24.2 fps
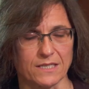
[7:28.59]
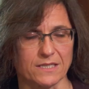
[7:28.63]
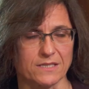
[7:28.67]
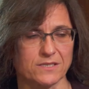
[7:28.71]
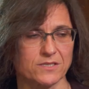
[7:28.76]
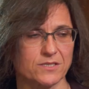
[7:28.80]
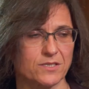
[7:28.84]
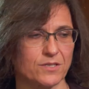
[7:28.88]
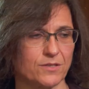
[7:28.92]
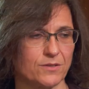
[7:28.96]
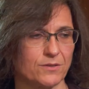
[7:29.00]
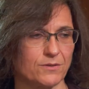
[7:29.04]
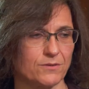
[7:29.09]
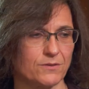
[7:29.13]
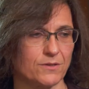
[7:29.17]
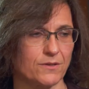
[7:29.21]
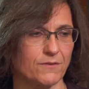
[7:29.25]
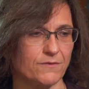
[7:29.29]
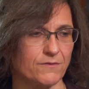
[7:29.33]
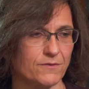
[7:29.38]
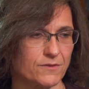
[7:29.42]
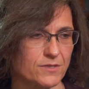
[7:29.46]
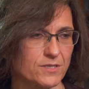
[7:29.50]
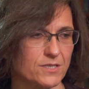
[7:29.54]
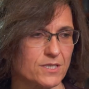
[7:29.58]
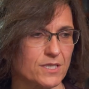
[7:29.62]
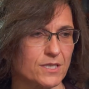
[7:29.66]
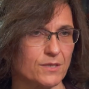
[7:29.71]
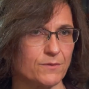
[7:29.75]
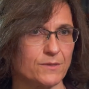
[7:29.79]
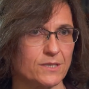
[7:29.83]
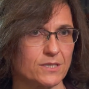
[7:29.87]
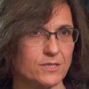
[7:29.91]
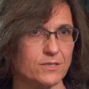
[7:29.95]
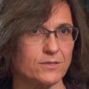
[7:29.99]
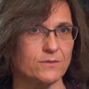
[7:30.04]
And so the first thing
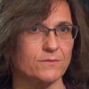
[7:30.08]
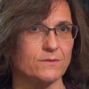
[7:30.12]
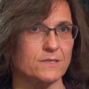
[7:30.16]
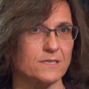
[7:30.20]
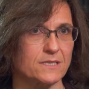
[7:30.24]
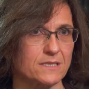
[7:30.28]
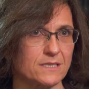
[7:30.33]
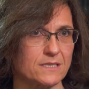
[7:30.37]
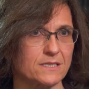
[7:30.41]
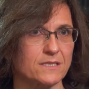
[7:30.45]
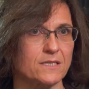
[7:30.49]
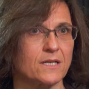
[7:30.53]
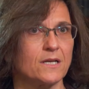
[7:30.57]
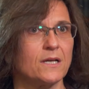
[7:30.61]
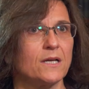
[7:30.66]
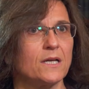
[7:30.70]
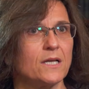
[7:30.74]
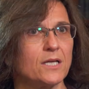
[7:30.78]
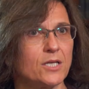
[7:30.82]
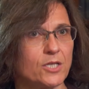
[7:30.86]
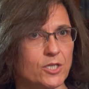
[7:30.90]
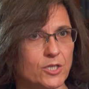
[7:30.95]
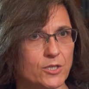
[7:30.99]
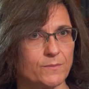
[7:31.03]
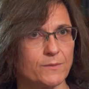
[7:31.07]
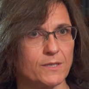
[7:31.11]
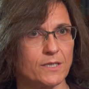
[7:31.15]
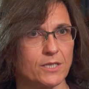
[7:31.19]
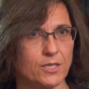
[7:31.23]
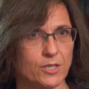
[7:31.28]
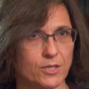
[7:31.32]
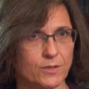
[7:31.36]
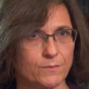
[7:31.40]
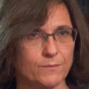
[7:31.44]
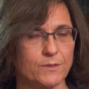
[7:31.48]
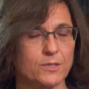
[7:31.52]
we do is this
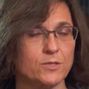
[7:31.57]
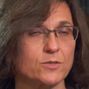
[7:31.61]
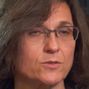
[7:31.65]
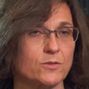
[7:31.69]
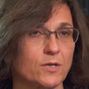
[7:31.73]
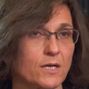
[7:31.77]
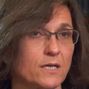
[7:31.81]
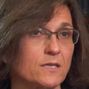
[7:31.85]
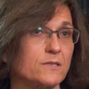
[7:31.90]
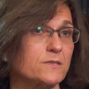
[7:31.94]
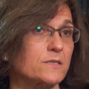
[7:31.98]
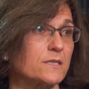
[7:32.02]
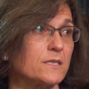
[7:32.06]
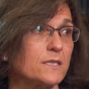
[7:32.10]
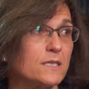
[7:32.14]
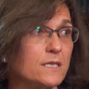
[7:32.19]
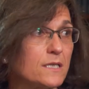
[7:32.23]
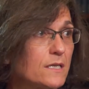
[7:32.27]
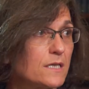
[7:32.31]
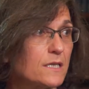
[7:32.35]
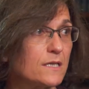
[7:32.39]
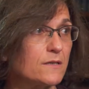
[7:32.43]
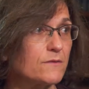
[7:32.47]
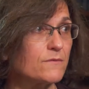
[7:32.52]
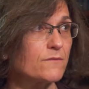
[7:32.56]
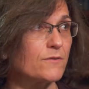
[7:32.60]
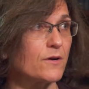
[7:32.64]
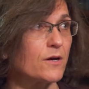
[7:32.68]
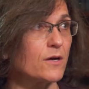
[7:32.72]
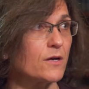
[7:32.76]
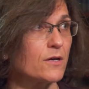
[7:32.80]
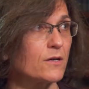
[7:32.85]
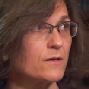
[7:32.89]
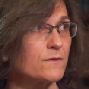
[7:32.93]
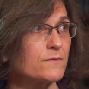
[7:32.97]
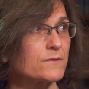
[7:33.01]
human-human trials, and it
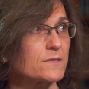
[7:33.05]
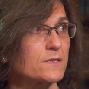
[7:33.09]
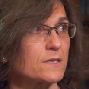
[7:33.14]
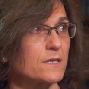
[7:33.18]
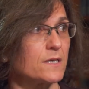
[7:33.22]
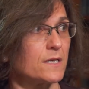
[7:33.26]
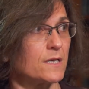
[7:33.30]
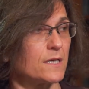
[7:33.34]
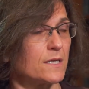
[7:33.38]
involves